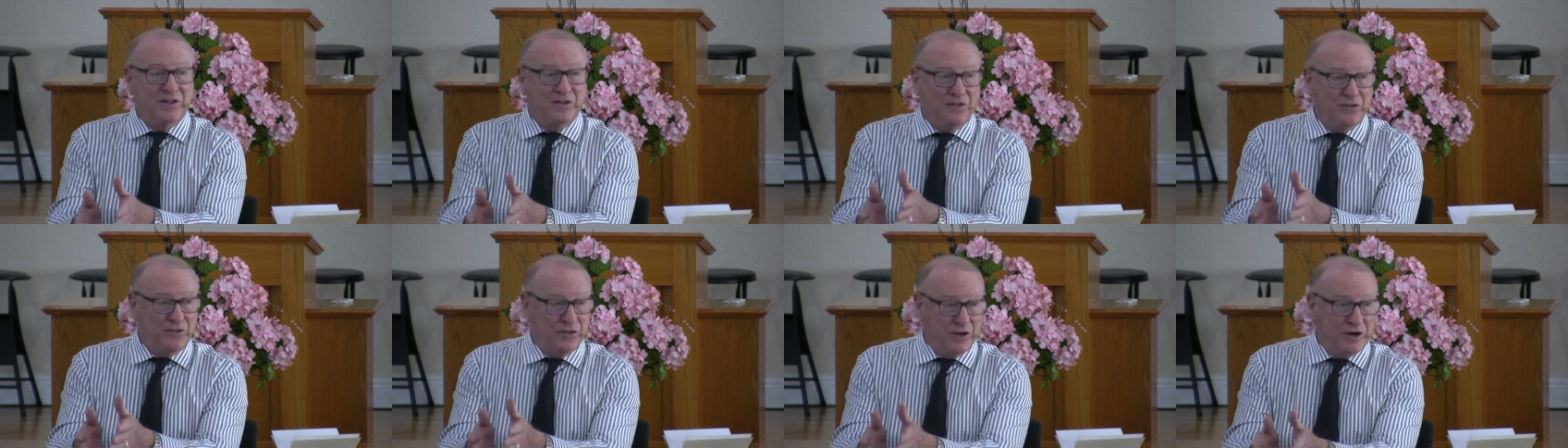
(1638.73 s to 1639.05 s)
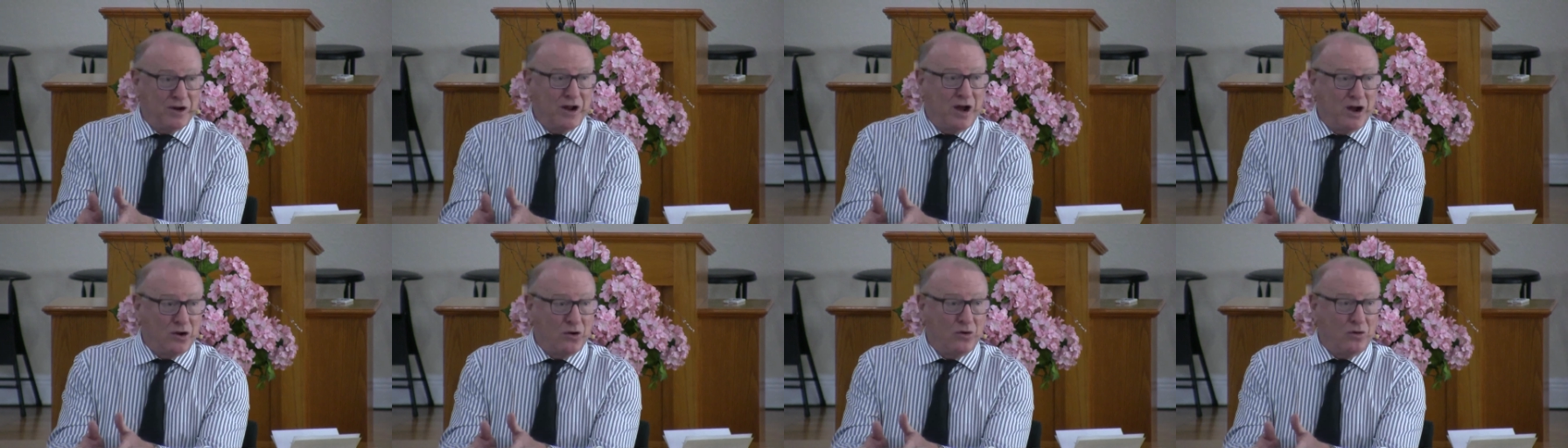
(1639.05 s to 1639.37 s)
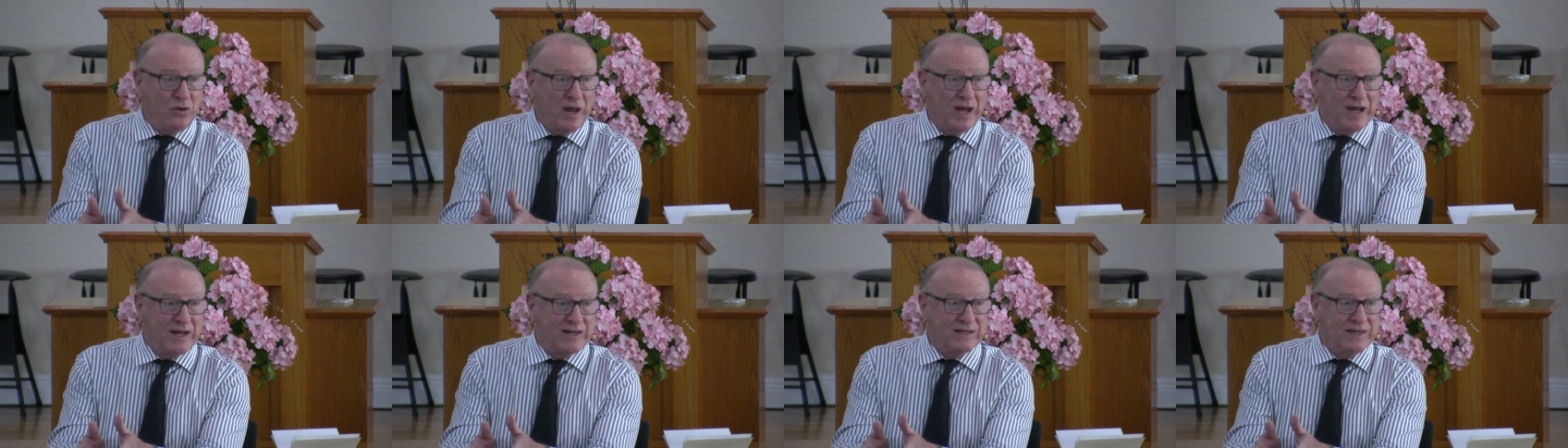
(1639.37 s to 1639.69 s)
They're not going to
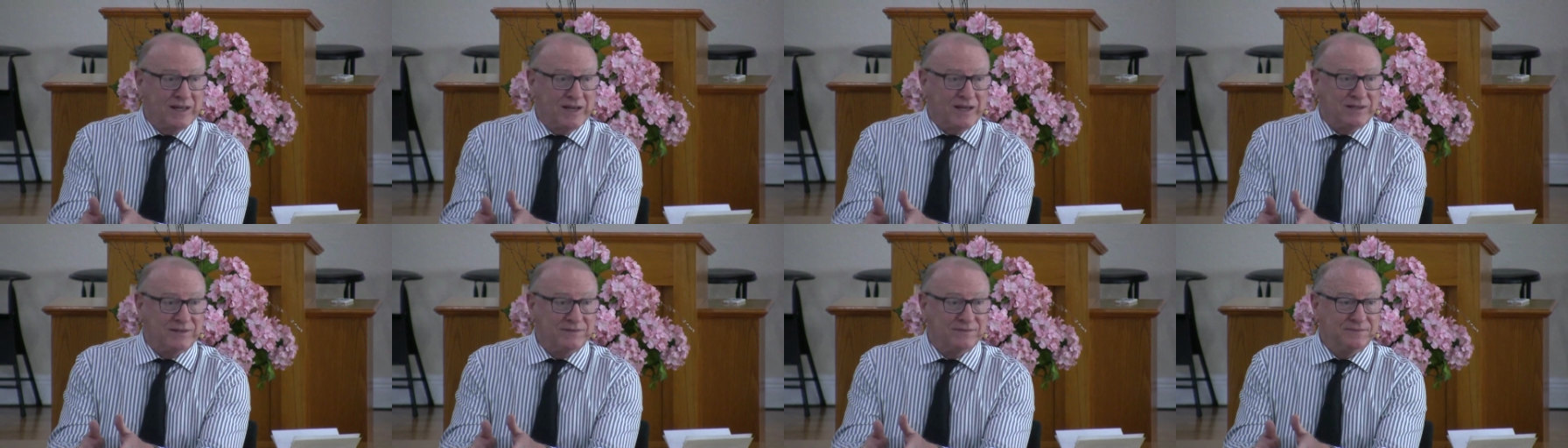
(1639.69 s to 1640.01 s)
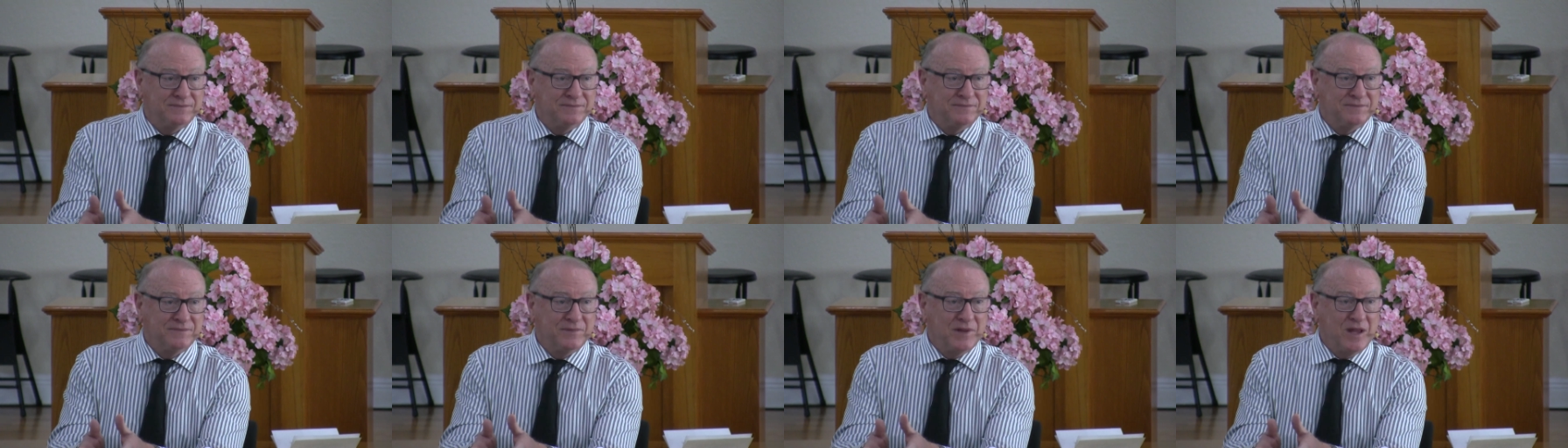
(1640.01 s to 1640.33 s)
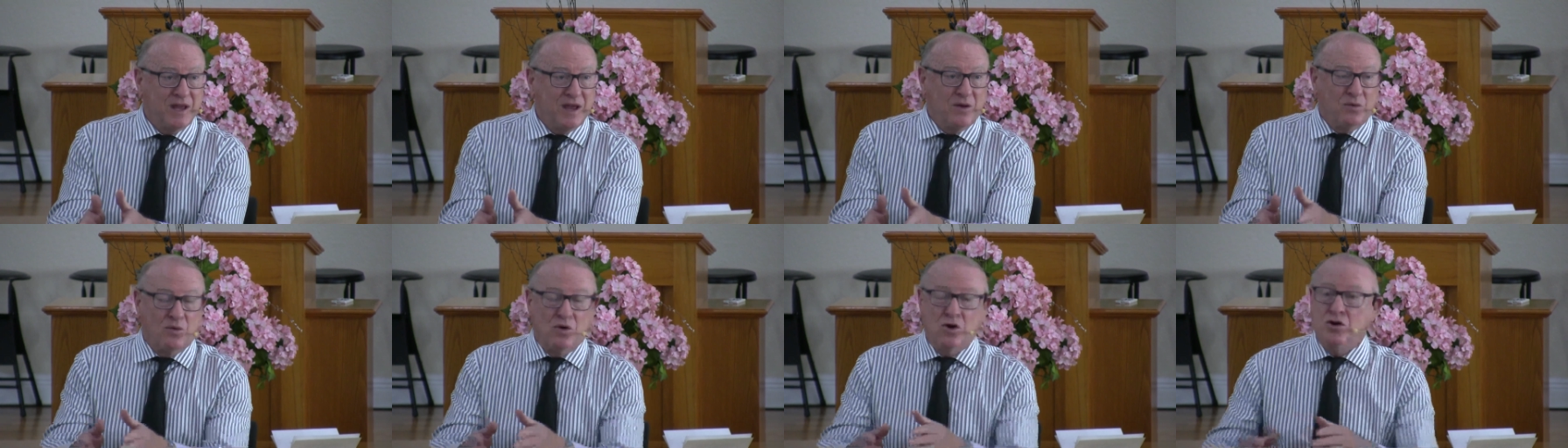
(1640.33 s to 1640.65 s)
like that.
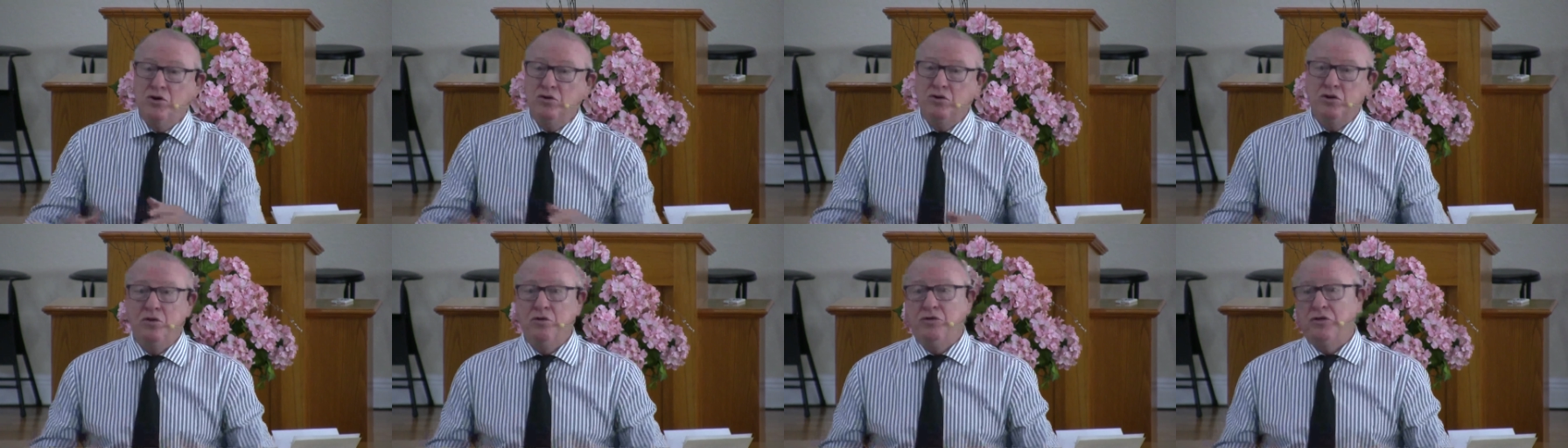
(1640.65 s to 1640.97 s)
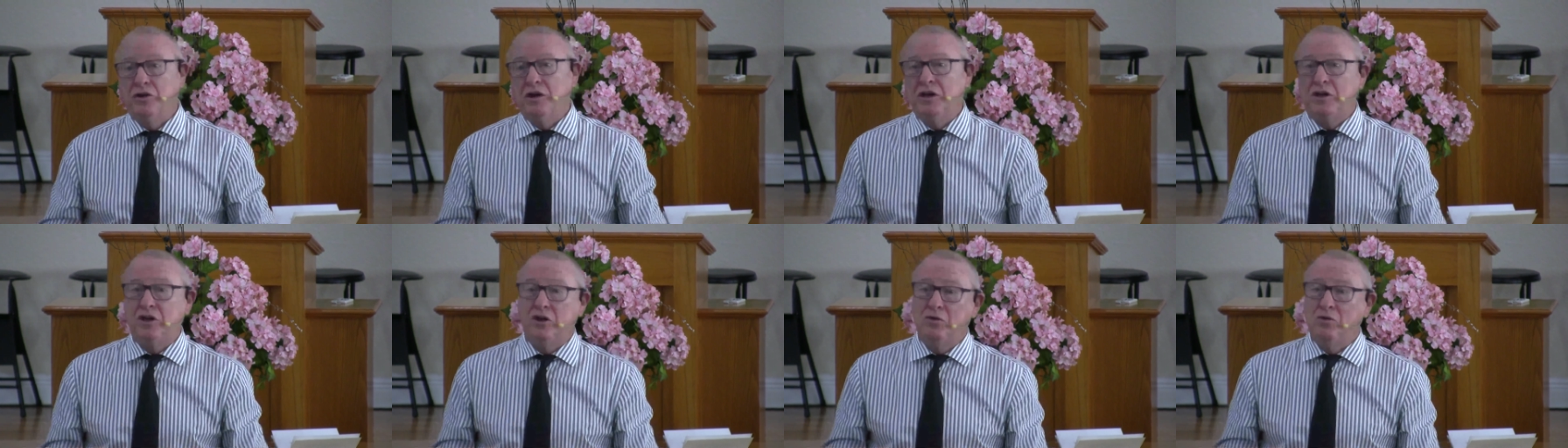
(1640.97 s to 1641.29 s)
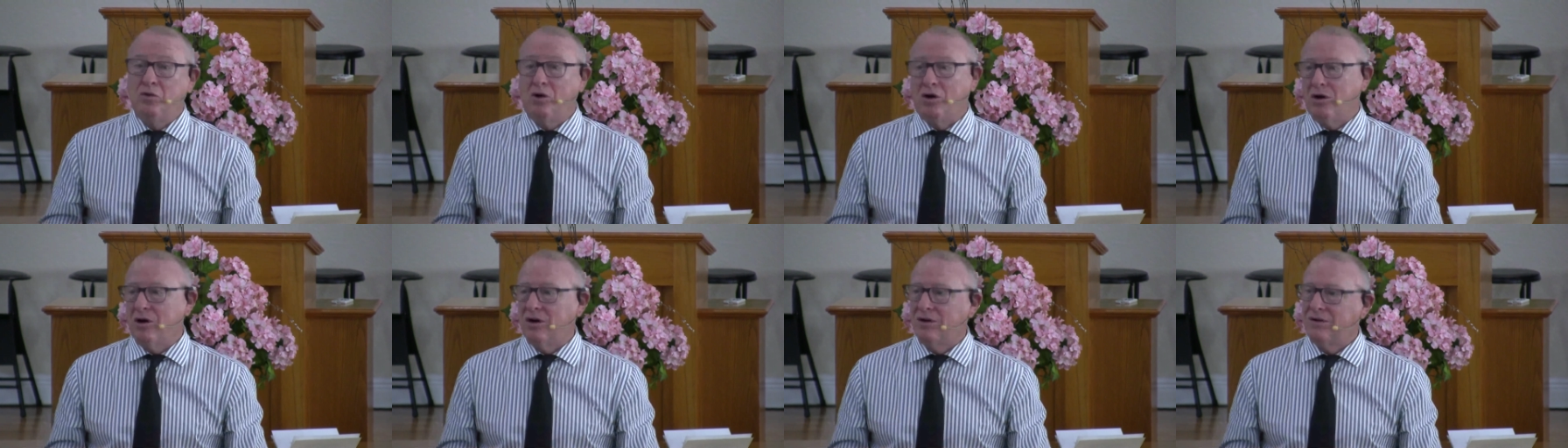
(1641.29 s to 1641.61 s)
Well, who do you think
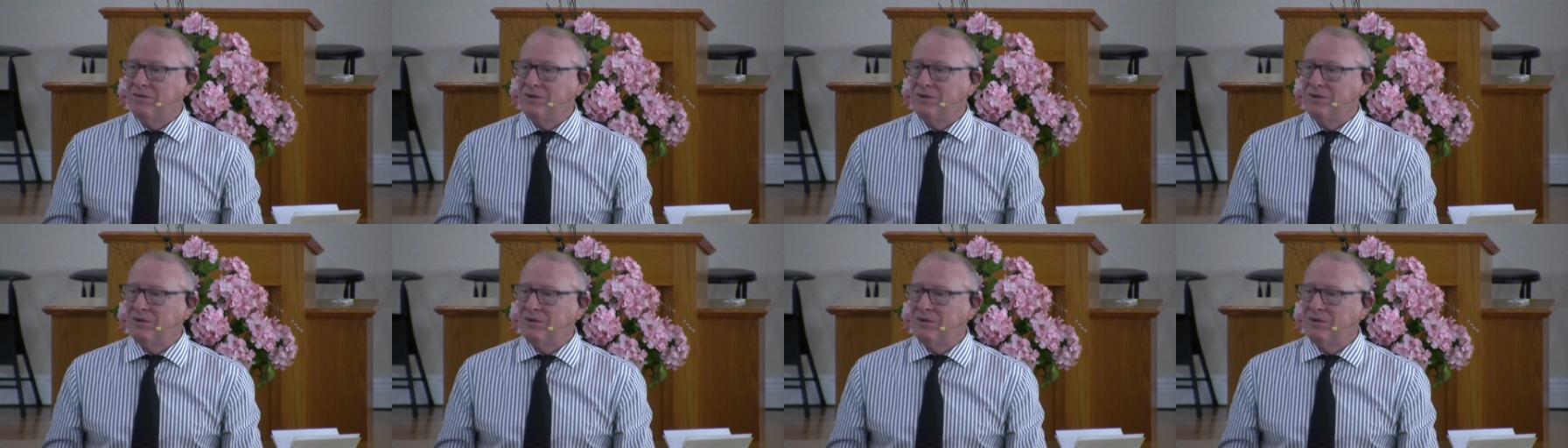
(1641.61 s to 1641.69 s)
you are?